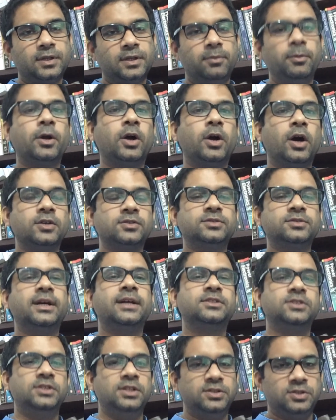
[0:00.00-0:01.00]
because
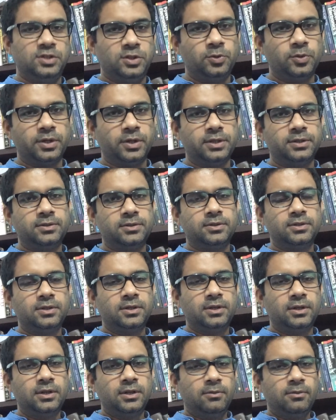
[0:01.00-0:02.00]
that's easy to read.
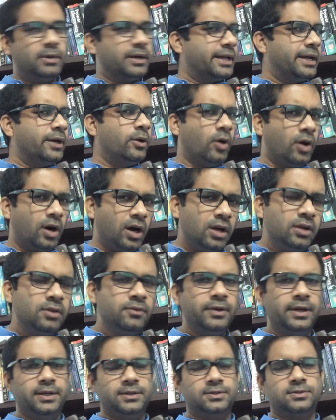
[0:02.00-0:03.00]
But I
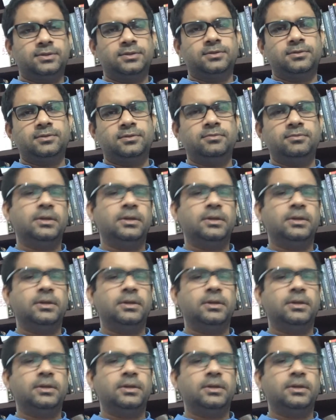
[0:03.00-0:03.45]
always